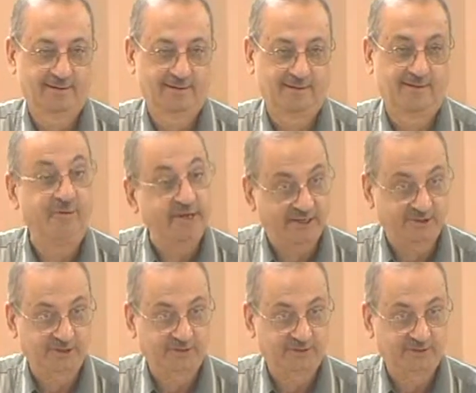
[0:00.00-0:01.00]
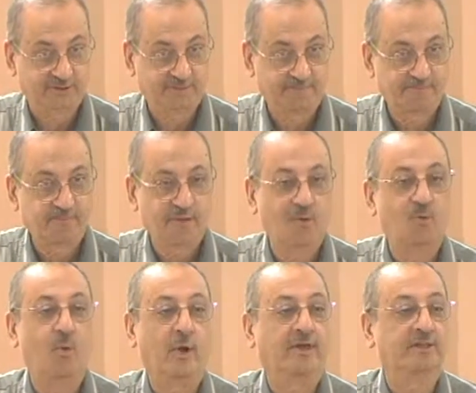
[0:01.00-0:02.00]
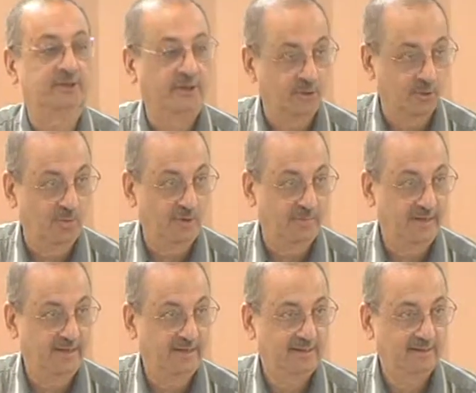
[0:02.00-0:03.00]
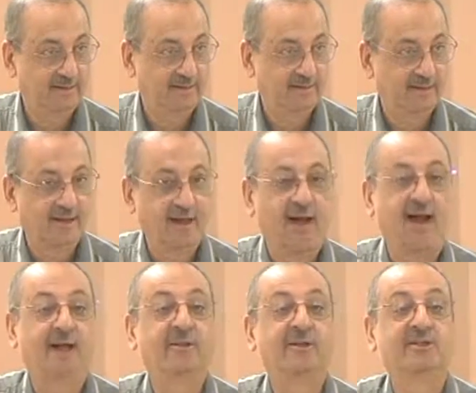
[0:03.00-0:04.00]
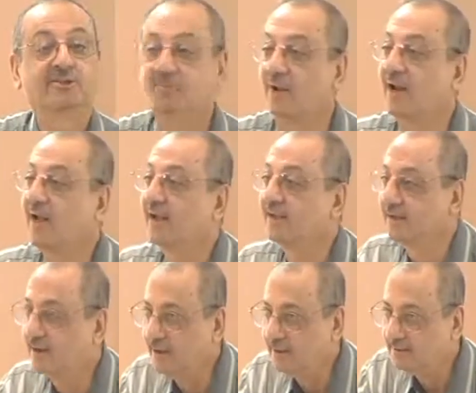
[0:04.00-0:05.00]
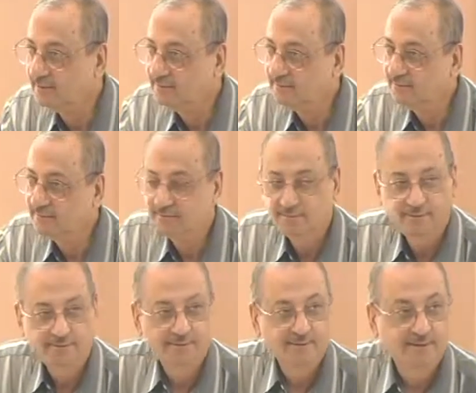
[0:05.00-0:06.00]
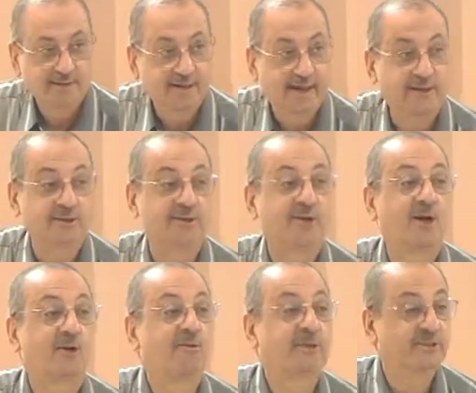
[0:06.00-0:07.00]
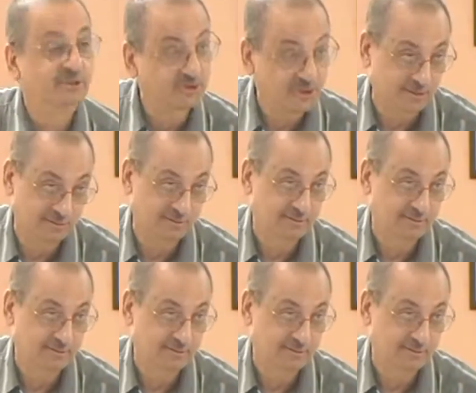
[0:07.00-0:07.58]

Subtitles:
creations. One is the human being, other is malaika, and the third one is jinn.